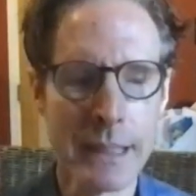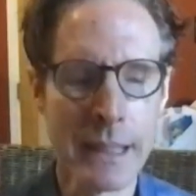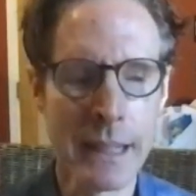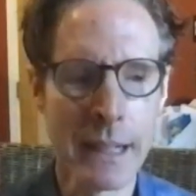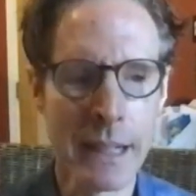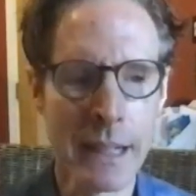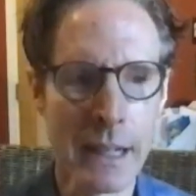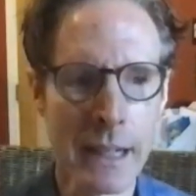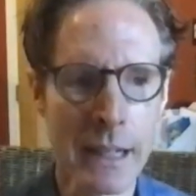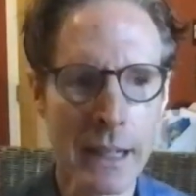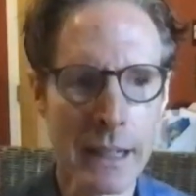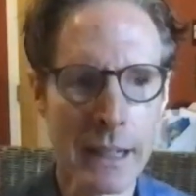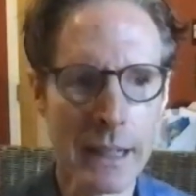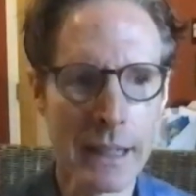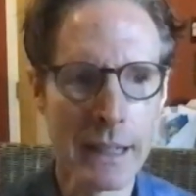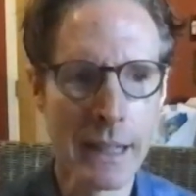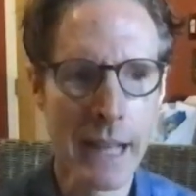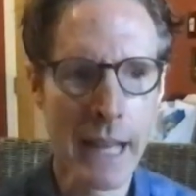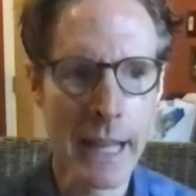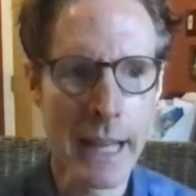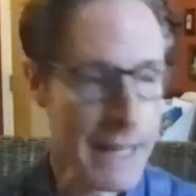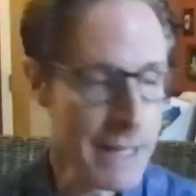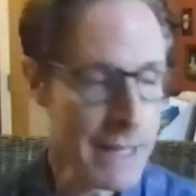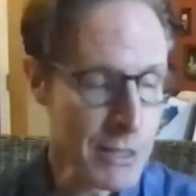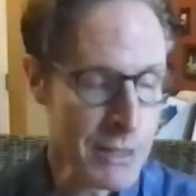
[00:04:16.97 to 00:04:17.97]

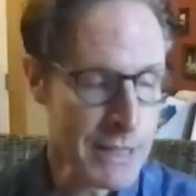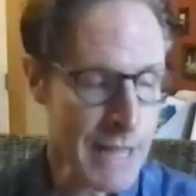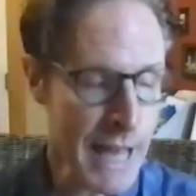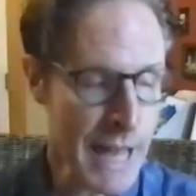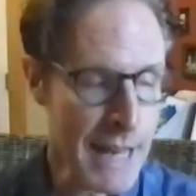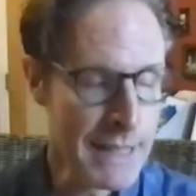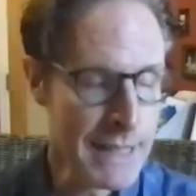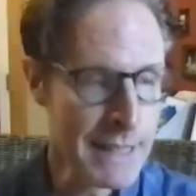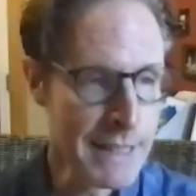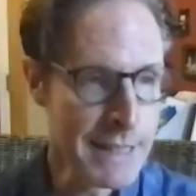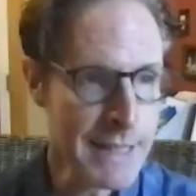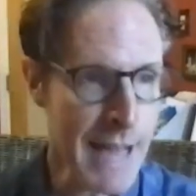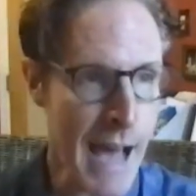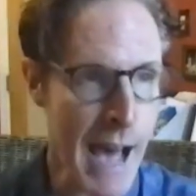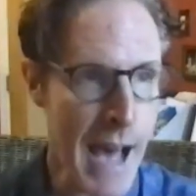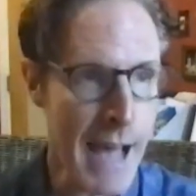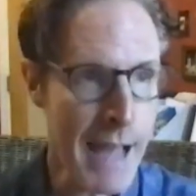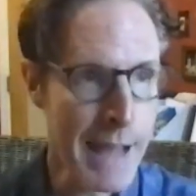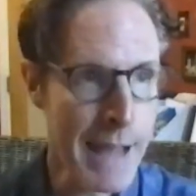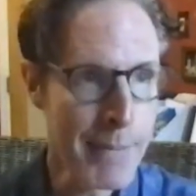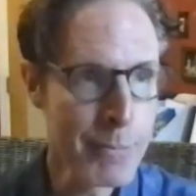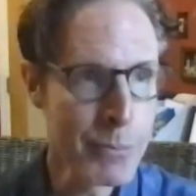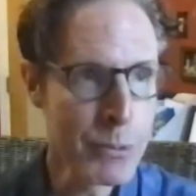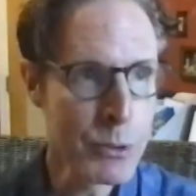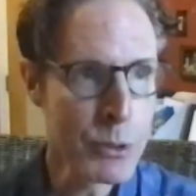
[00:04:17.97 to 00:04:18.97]
I just had the
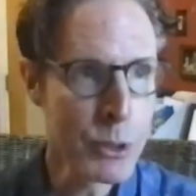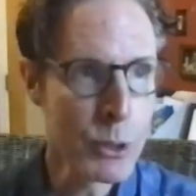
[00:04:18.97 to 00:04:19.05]
time